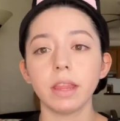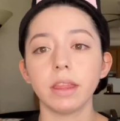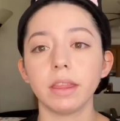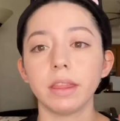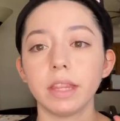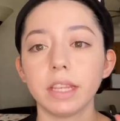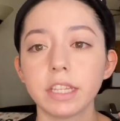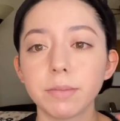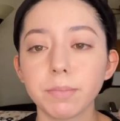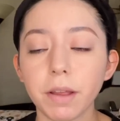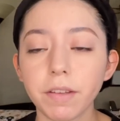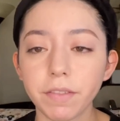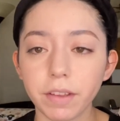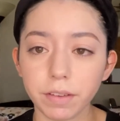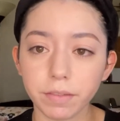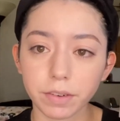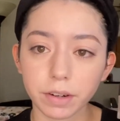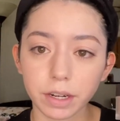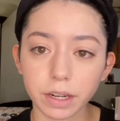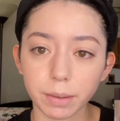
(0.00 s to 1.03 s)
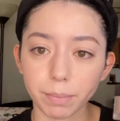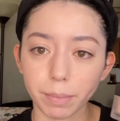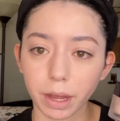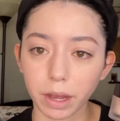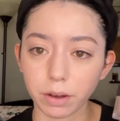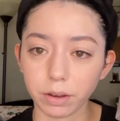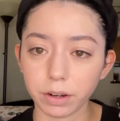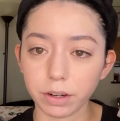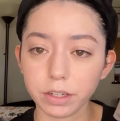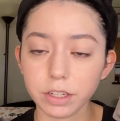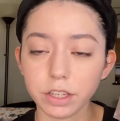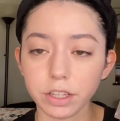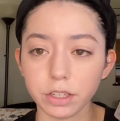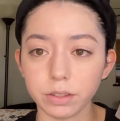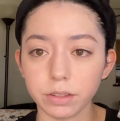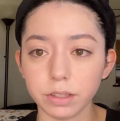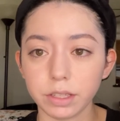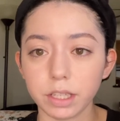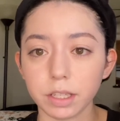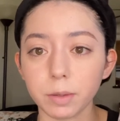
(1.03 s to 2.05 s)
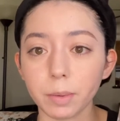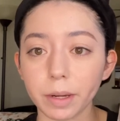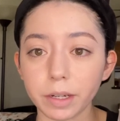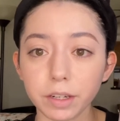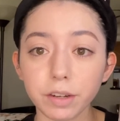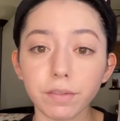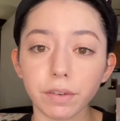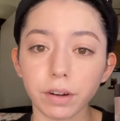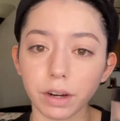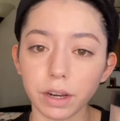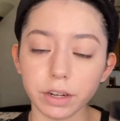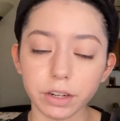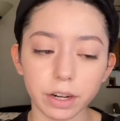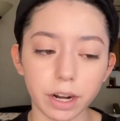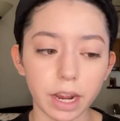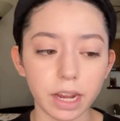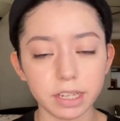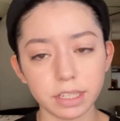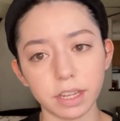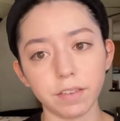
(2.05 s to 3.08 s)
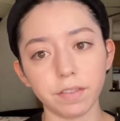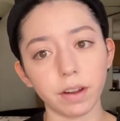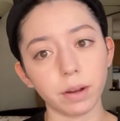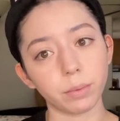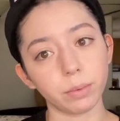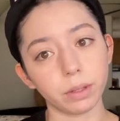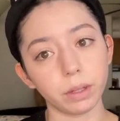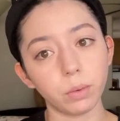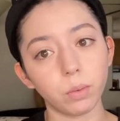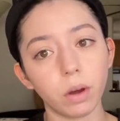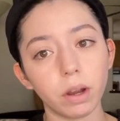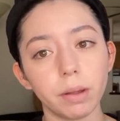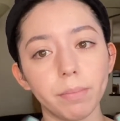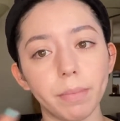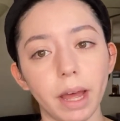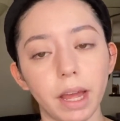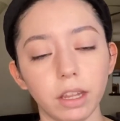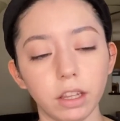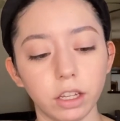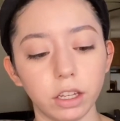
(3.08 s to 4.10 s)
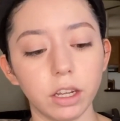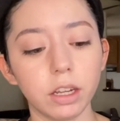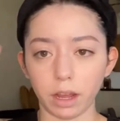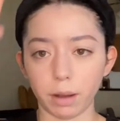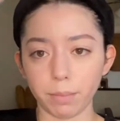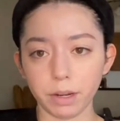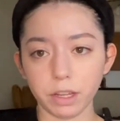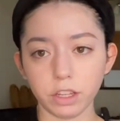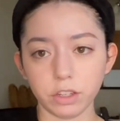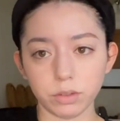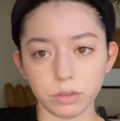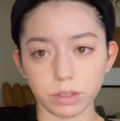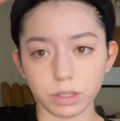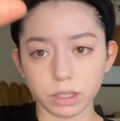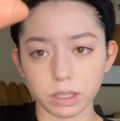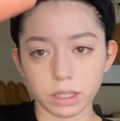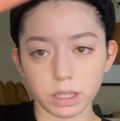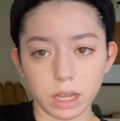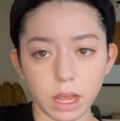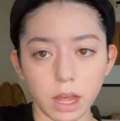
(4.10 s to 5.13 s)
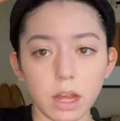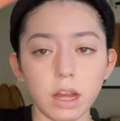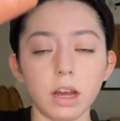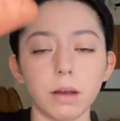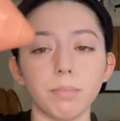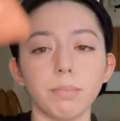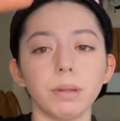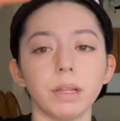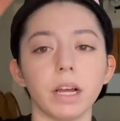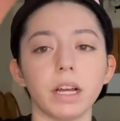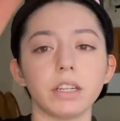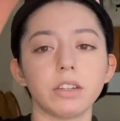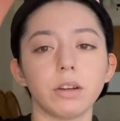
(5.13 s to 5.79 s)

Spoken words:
This is my favorite powder to use, especially for under eyes and if I really want a matte look. I'm gonna use a blush.